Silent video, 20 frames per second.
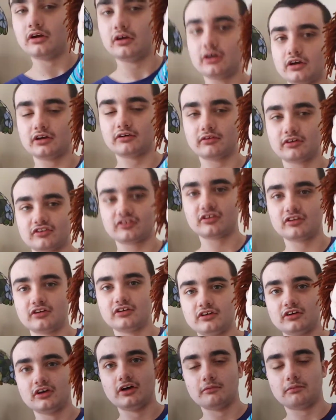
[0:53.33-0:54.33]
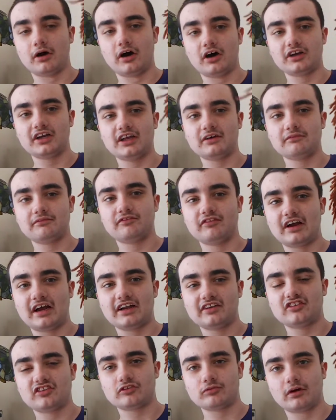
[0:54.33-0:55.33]
Anyways. Barney and
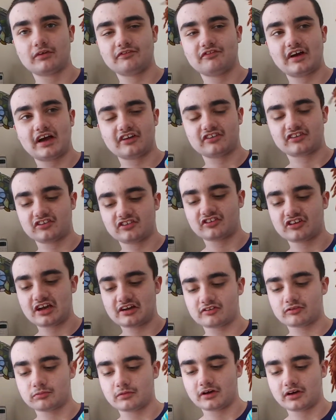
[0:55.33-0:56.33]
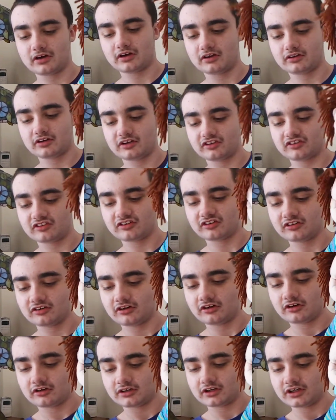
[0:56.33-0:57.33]
Friends is 1,000 times better than this
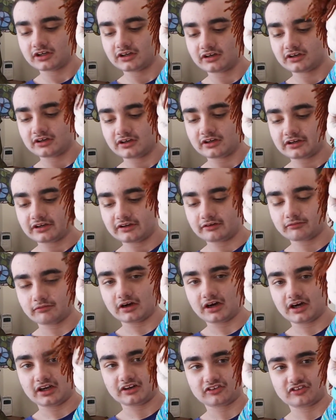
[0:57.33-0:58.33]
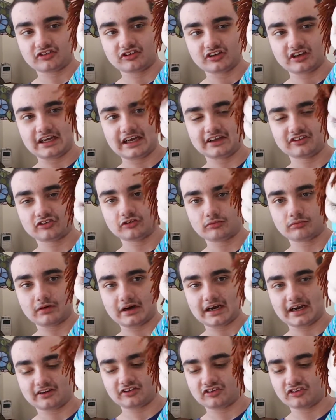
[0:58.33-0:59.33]
rant. End of
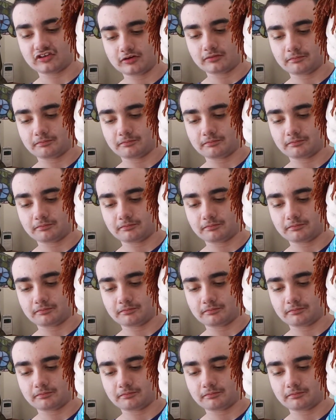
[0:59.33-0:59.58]
rant.